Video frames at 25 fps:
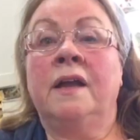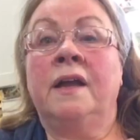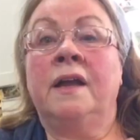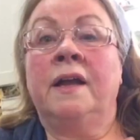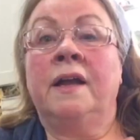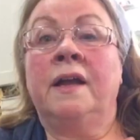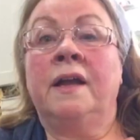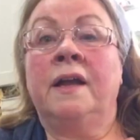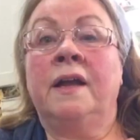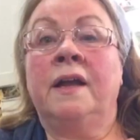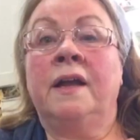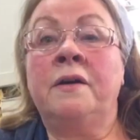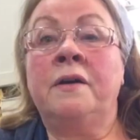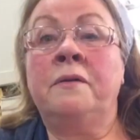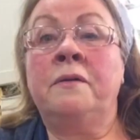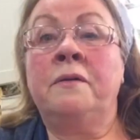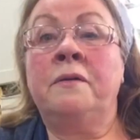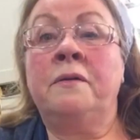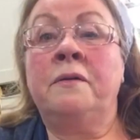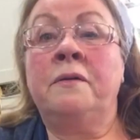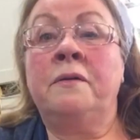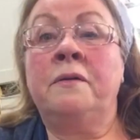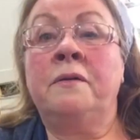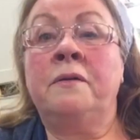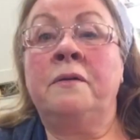Hello,
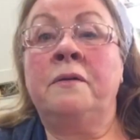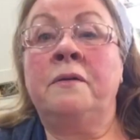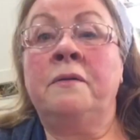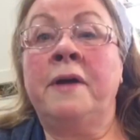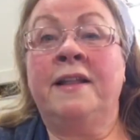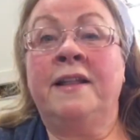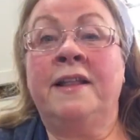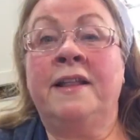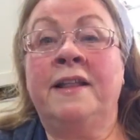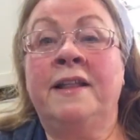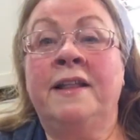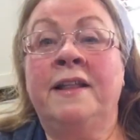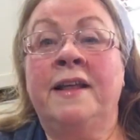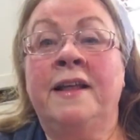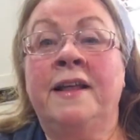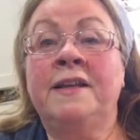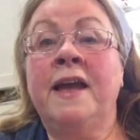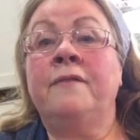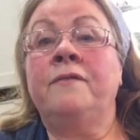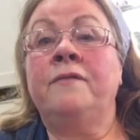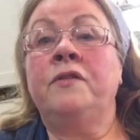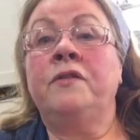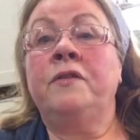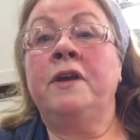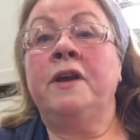Amy. Glad to
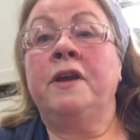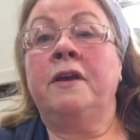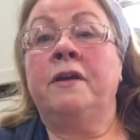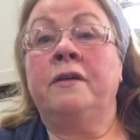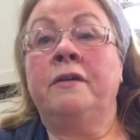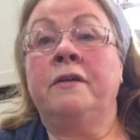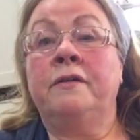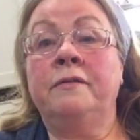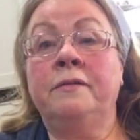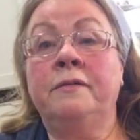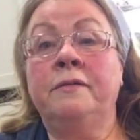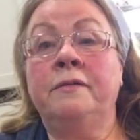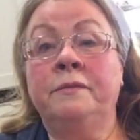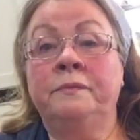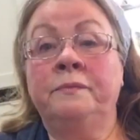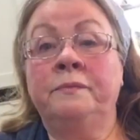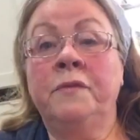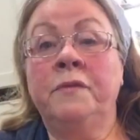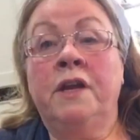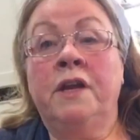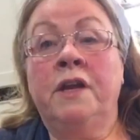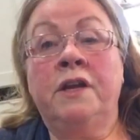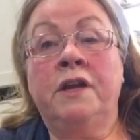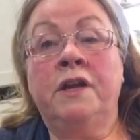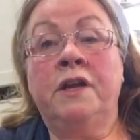have you here.
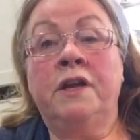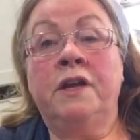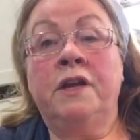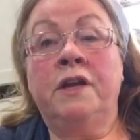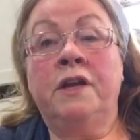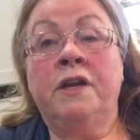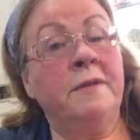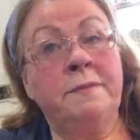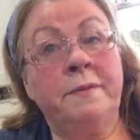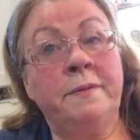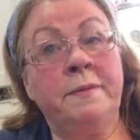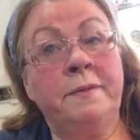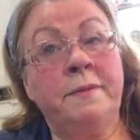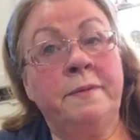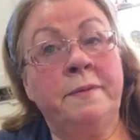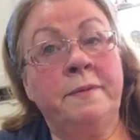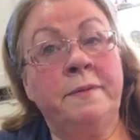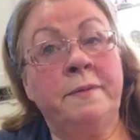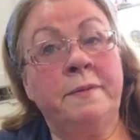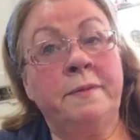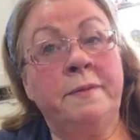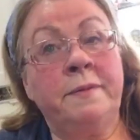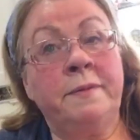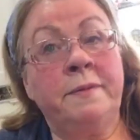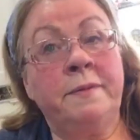You missed my
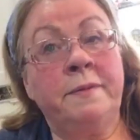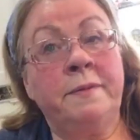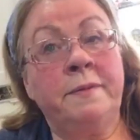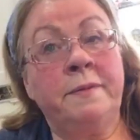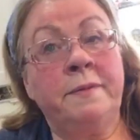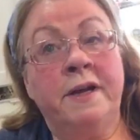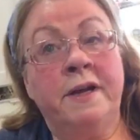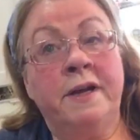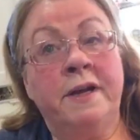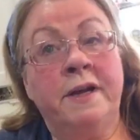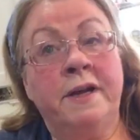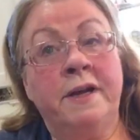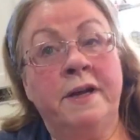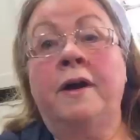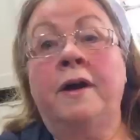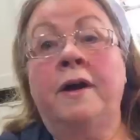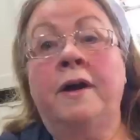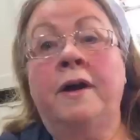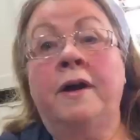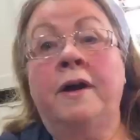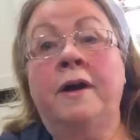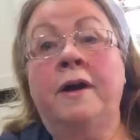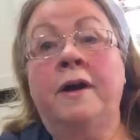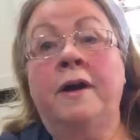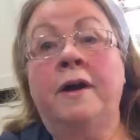chili relleno.
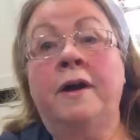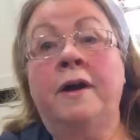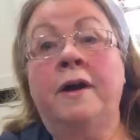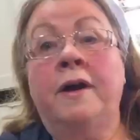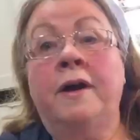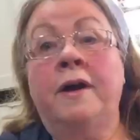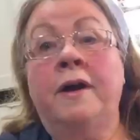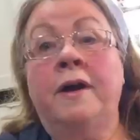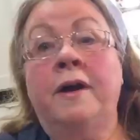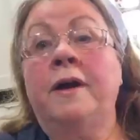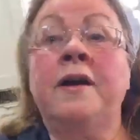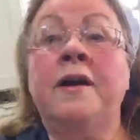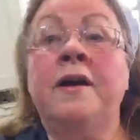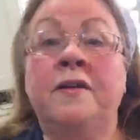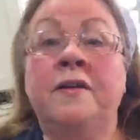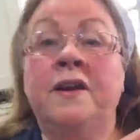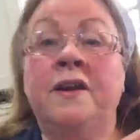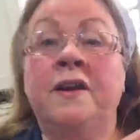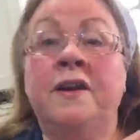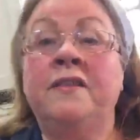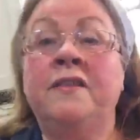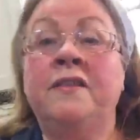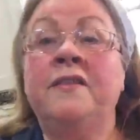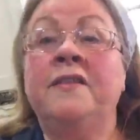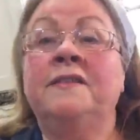You got it in the
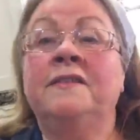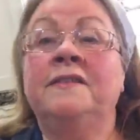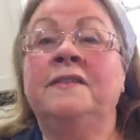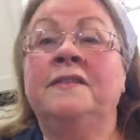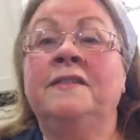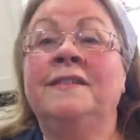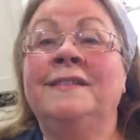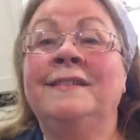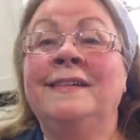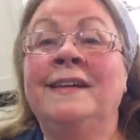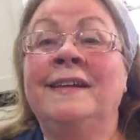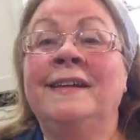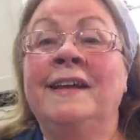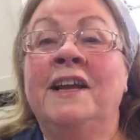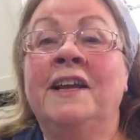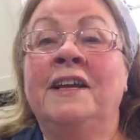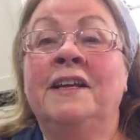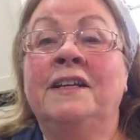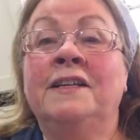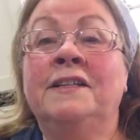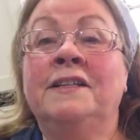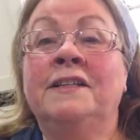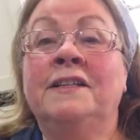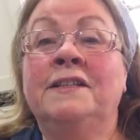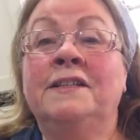oven.
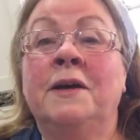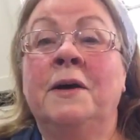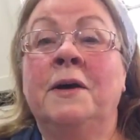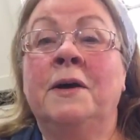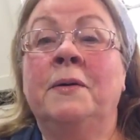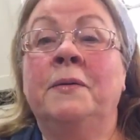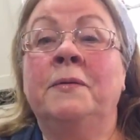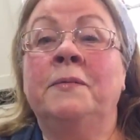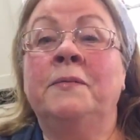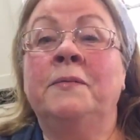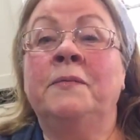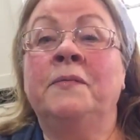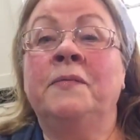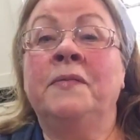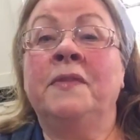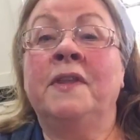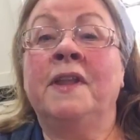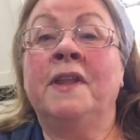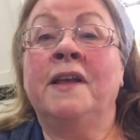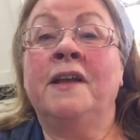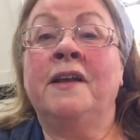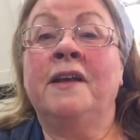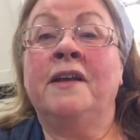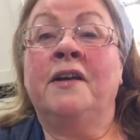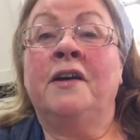So
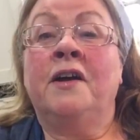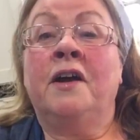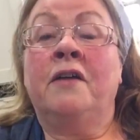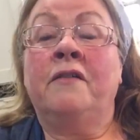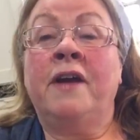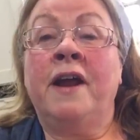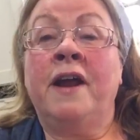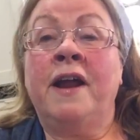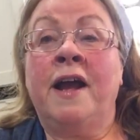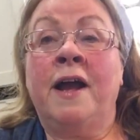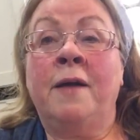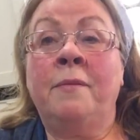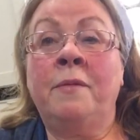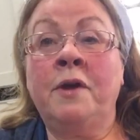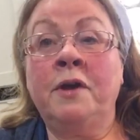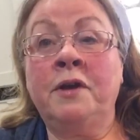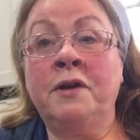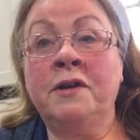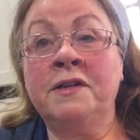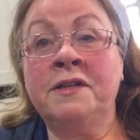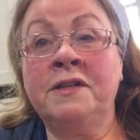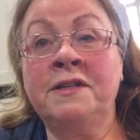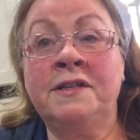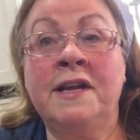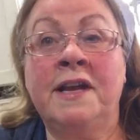all right,
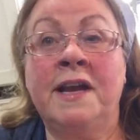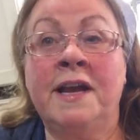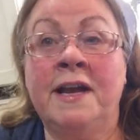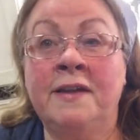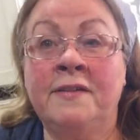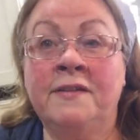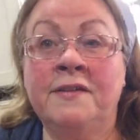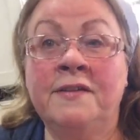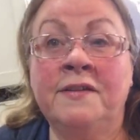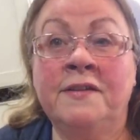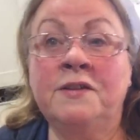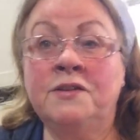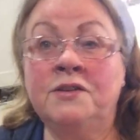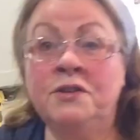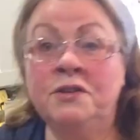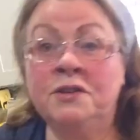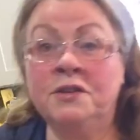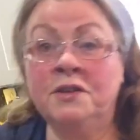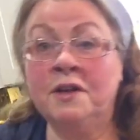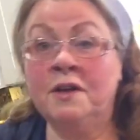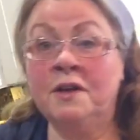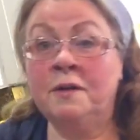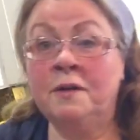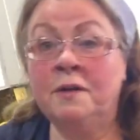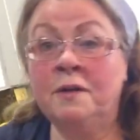I'm not going to stay. This
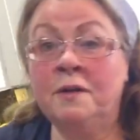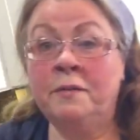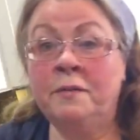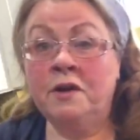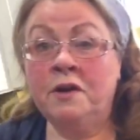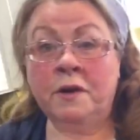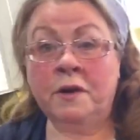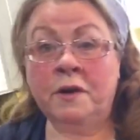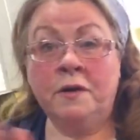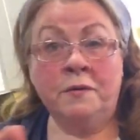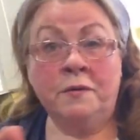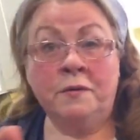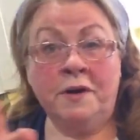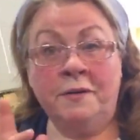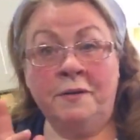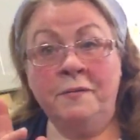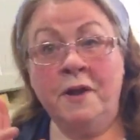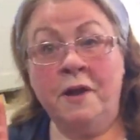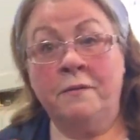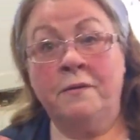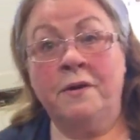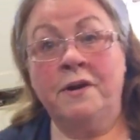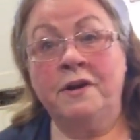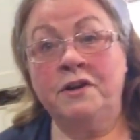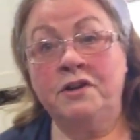is just going to be a quick
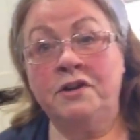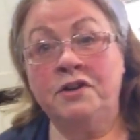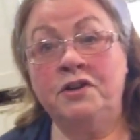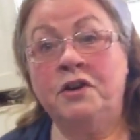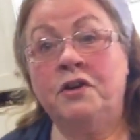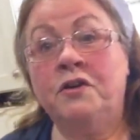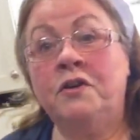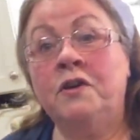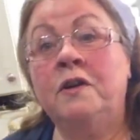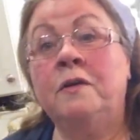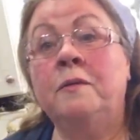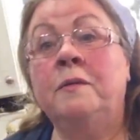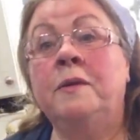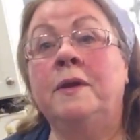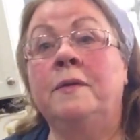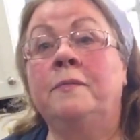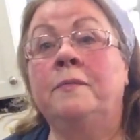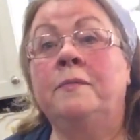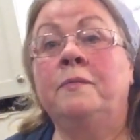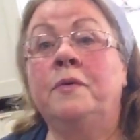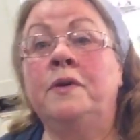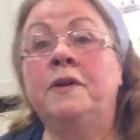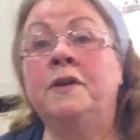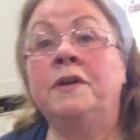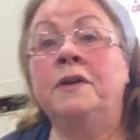one. I wanted to show
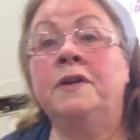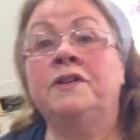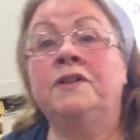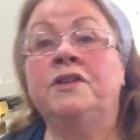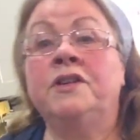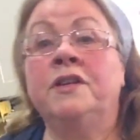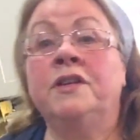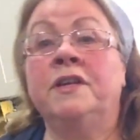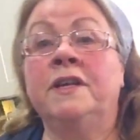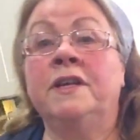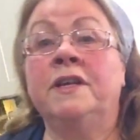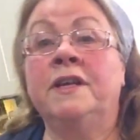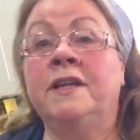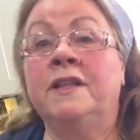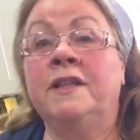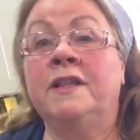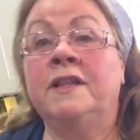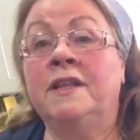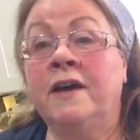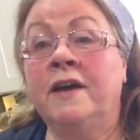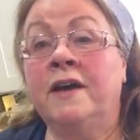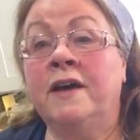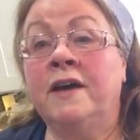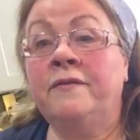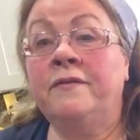you, you putting a
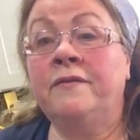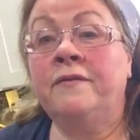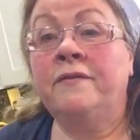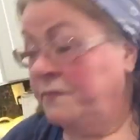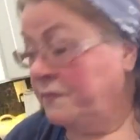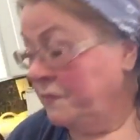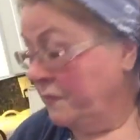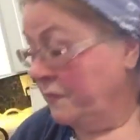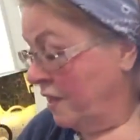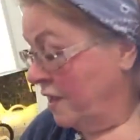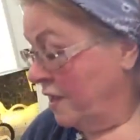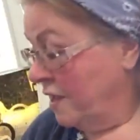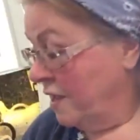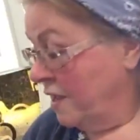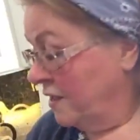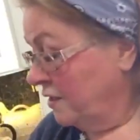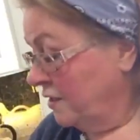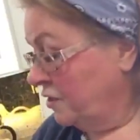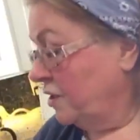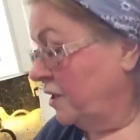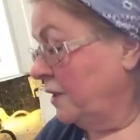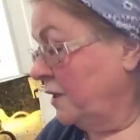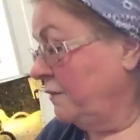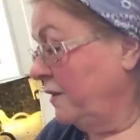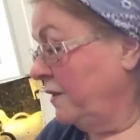chili in the oven,
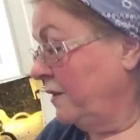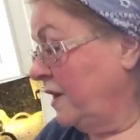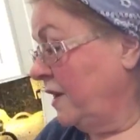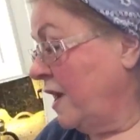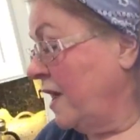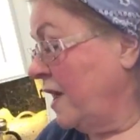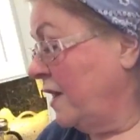the chili